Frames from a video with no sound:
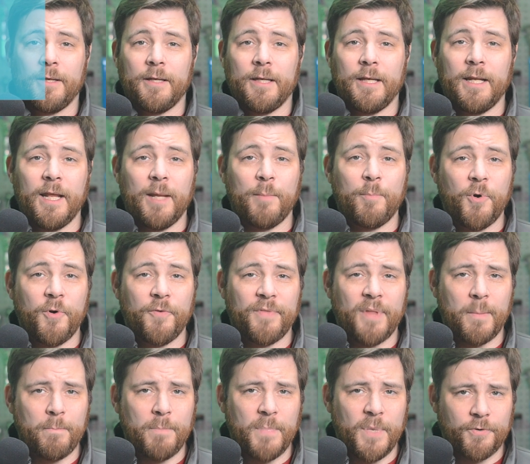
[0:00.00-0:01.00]
In a move
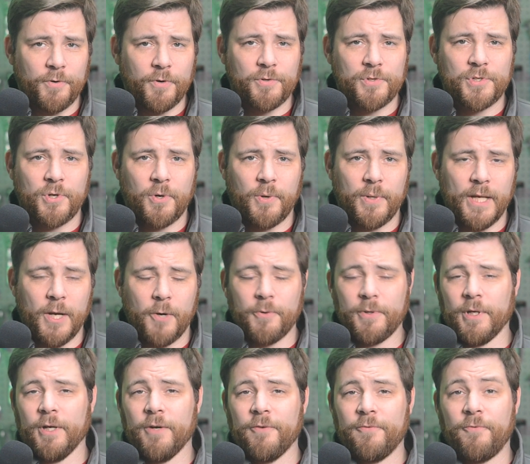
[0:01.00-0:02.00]
that mirrors
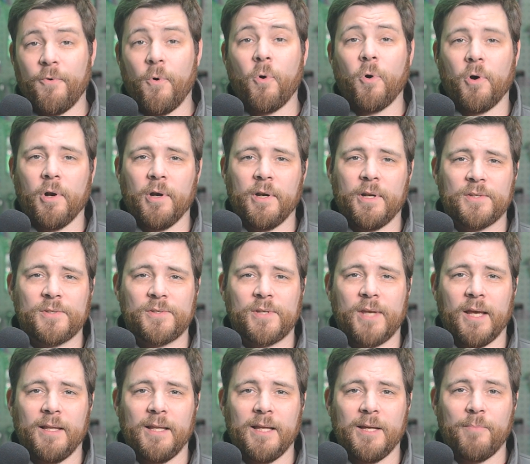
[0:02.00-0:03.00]
Toyota, Ford is
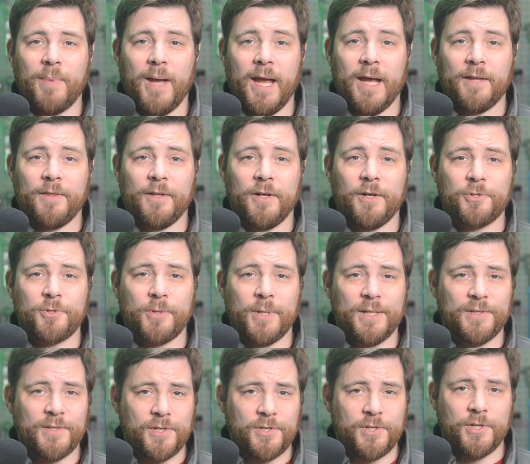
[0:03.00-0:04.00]
scaling back their
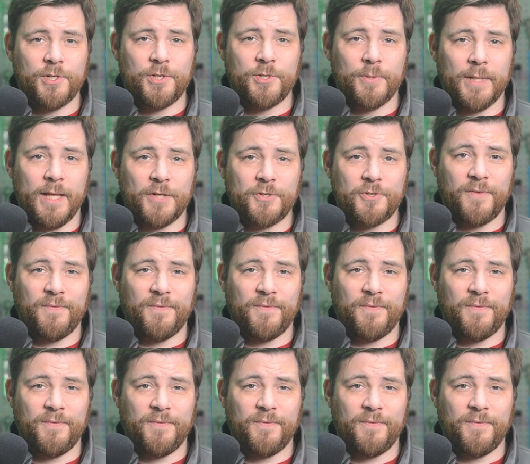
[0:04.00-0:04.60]
transition to electric